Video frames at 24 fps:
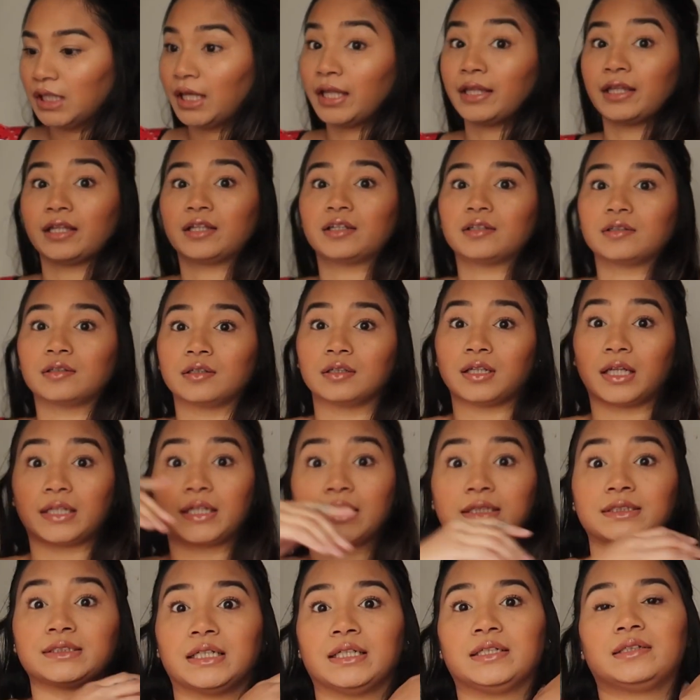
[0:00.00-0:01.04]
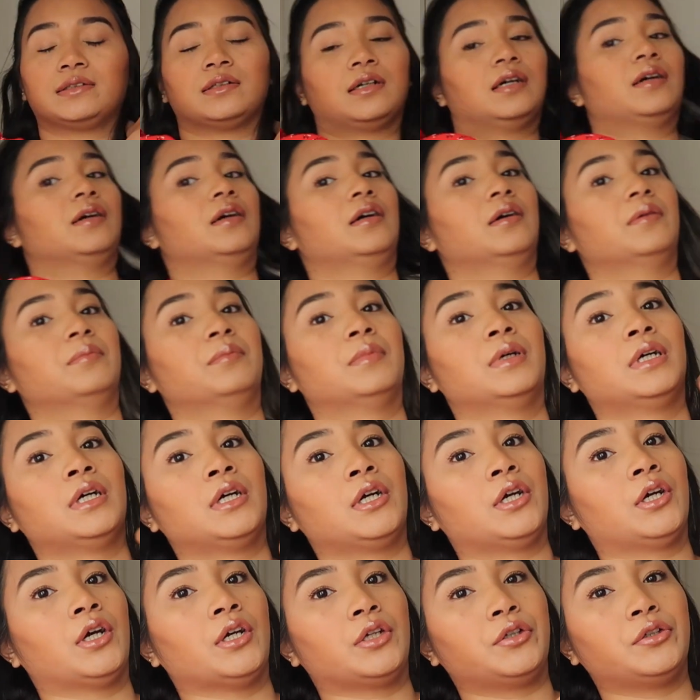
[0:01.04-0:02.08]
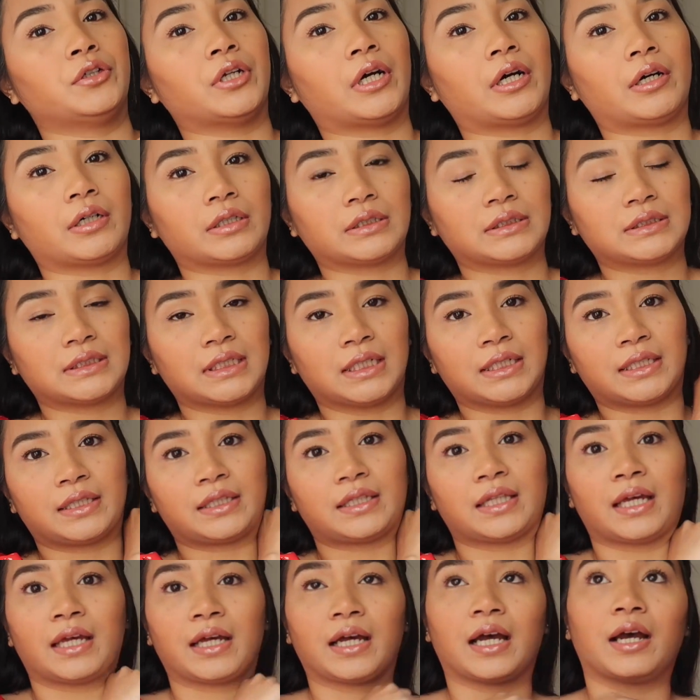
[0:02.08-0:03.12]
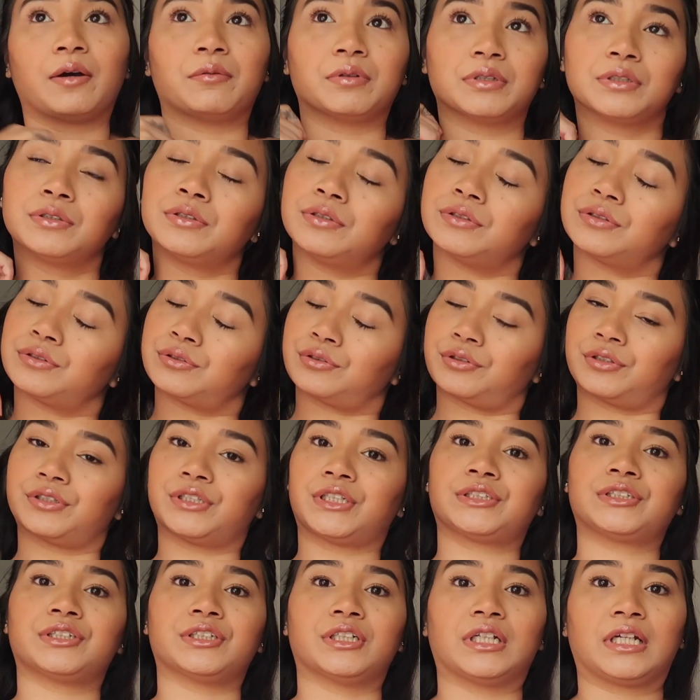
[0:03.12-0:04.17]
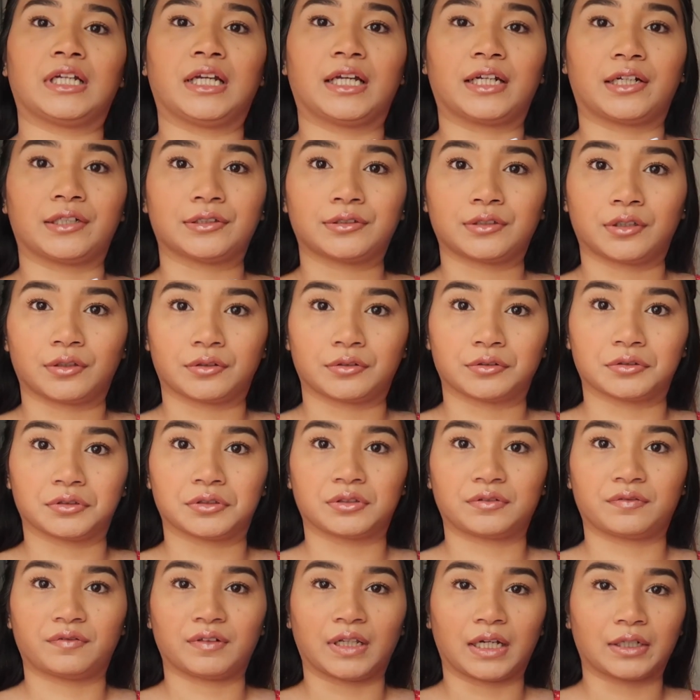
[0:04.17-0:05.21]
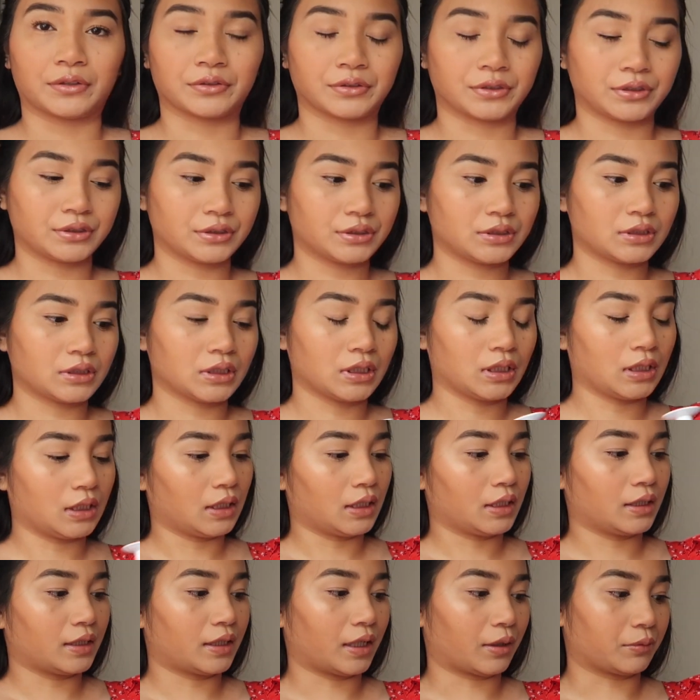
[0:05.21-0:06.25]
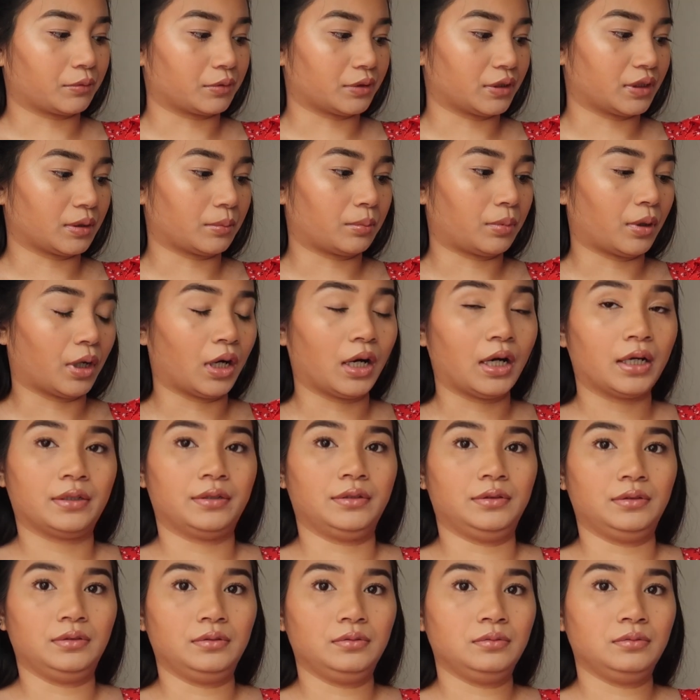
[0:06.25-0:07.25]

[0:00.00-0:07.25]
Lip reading: And then, like I said, you know how I said that I went to the store yesterday and I saw those flowers that were in a pot?